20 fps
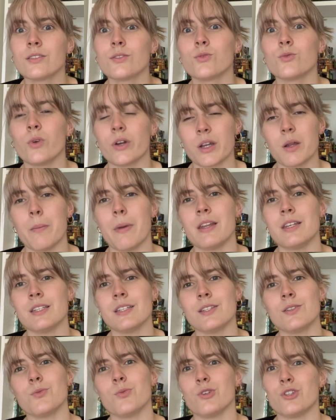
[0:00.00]

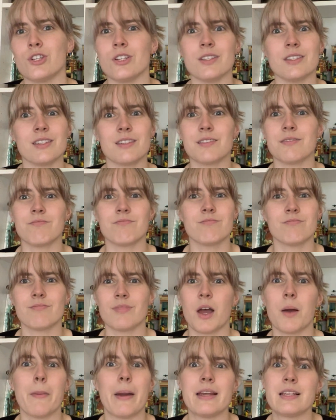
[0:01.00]
recommended, which is
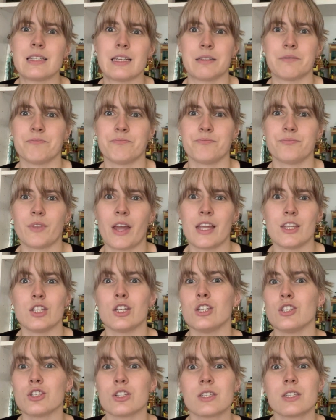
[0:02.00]
amazing. And you
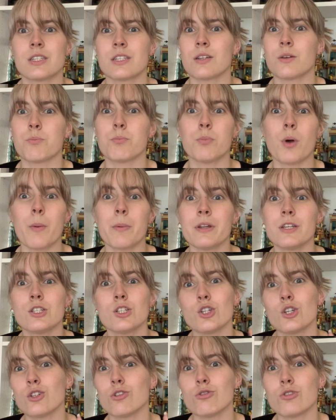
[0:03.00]
can just pop it into
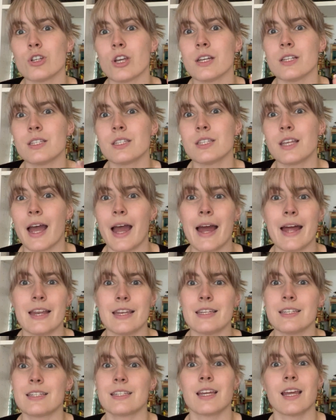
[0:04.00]
Google Sheets
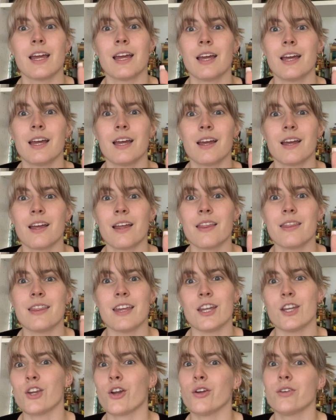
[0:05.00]
and there
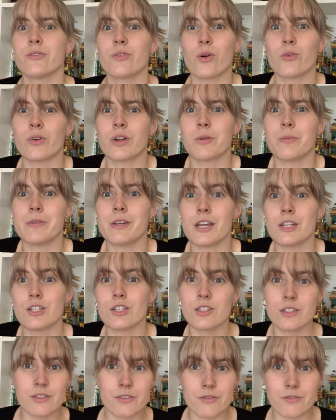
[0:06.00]
you go, you've got
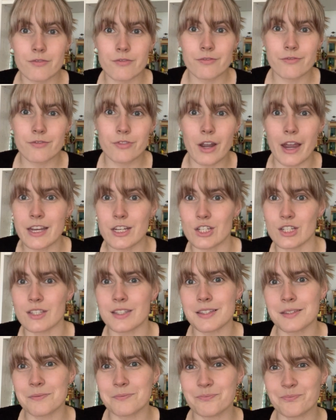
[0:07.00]
recommendations for
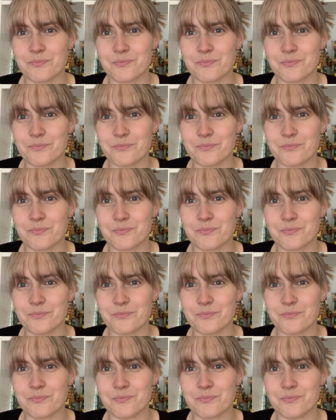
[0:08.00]
ages.